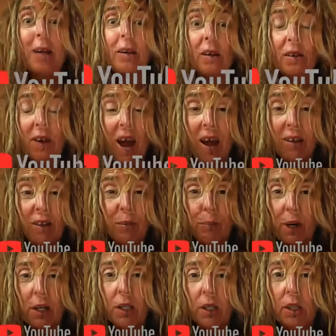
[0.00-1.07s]
and and
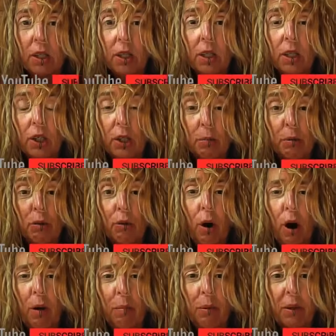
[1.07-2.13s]
press the
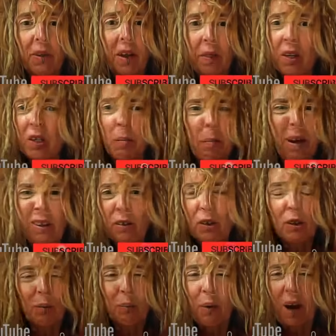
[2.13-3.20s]
subscribe button and there's a bell
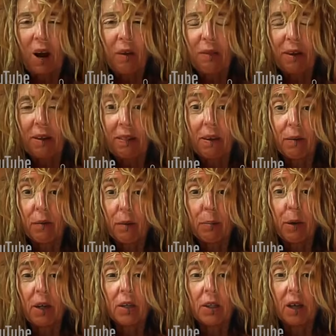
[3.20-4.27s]
somewhere I think that if you
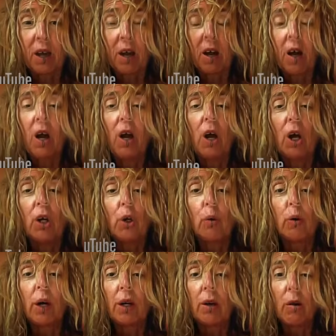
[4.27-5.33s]
press that
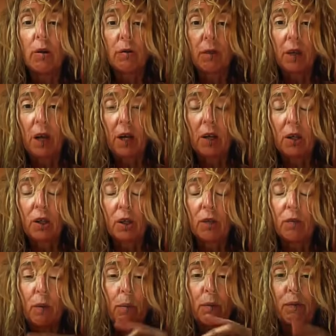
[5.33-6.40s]
you'll get notifications
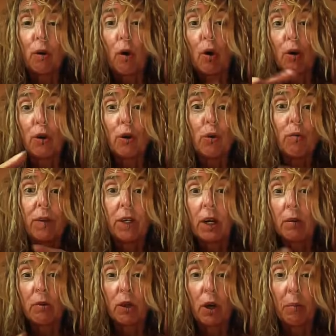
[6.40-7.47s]
of when we've got new
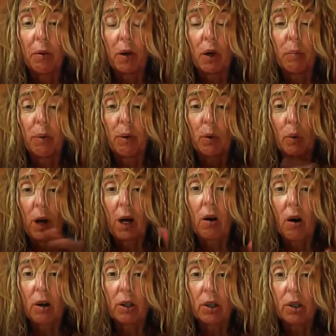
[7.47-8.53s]
videos coming up and all that
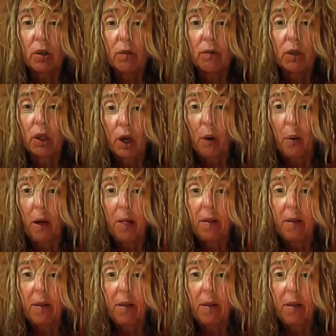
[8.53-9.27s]
kind of stuff so